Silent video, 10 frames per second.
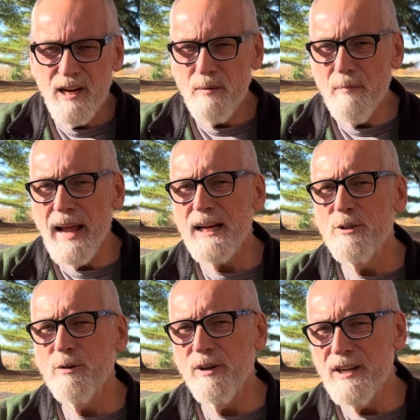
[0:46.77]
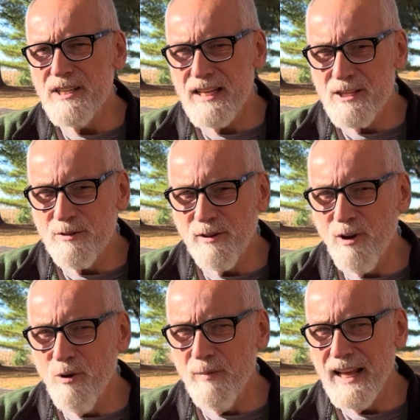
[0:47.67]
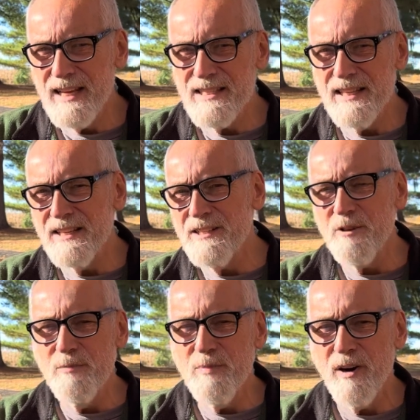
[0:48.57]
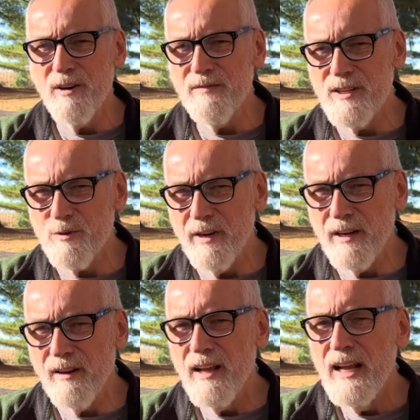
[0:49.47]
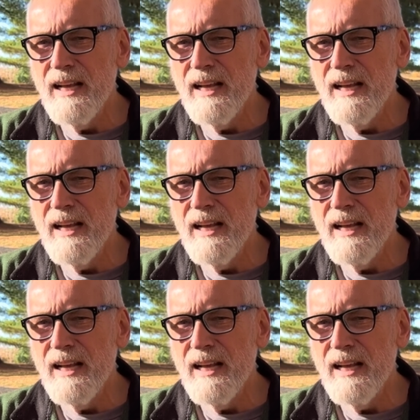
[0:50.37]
back to her ancestral homelands in the southern part of Israel,